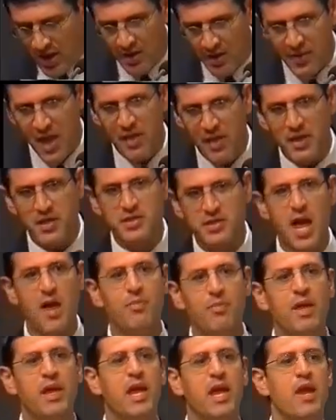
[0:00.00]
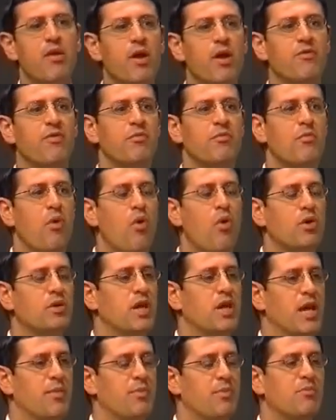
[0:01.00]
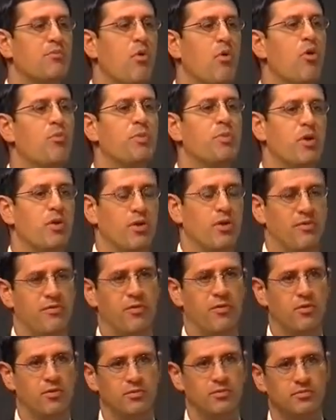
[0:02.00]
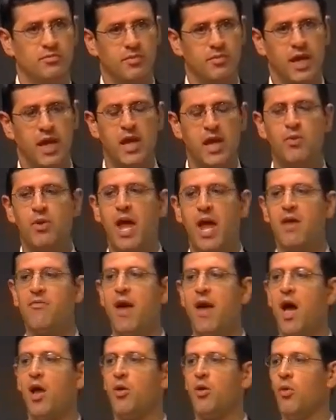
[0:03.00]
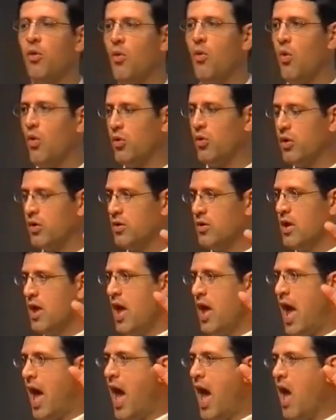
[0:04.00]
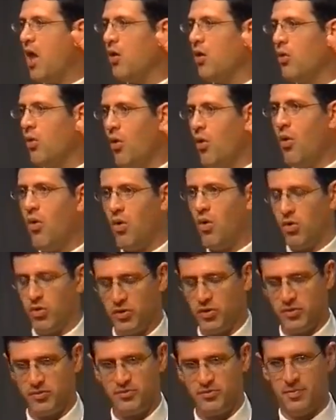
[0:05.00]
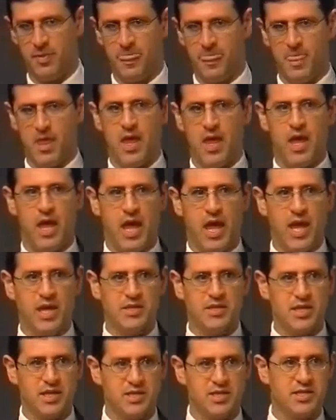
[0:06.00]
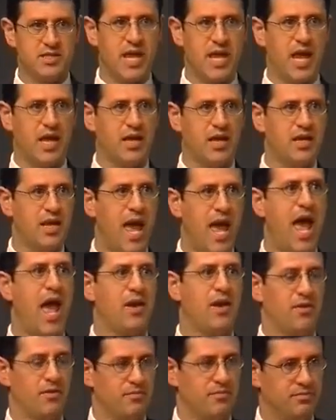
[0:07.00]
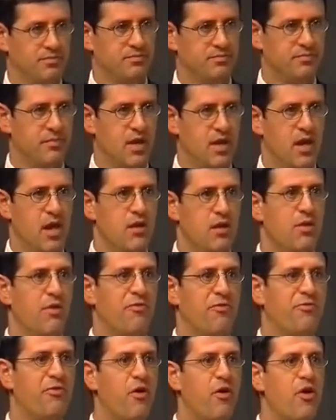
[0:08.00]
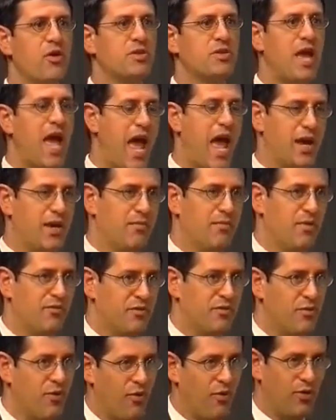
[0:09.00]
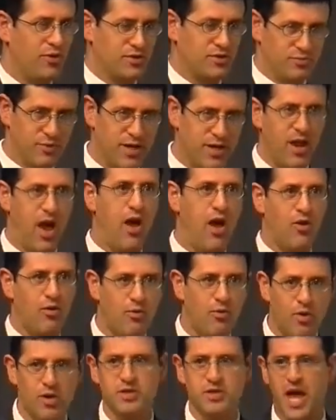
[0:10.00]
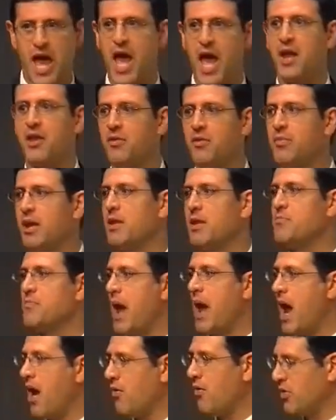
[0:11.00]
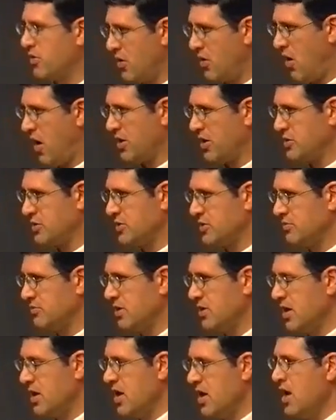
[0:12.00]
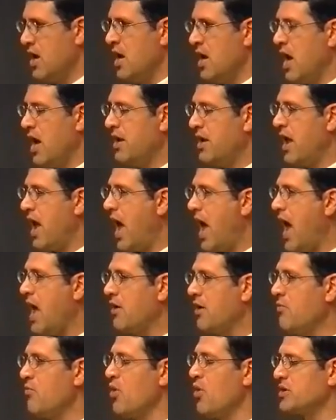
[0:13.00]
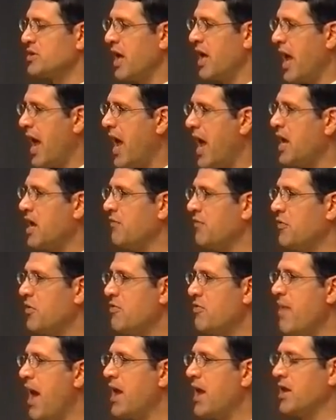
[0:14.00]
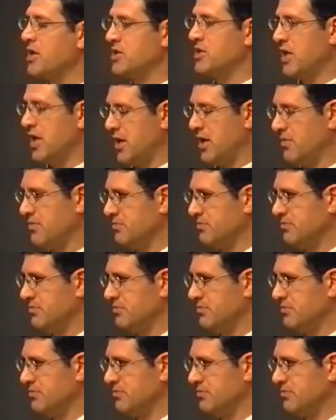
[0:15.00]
Now, there's something here even more deep and more beautiful. Here we have our Lord. Our Lord is the second Adam. The first Adam, of course, we know was Adam in paradise. And Adam was the head of humanity.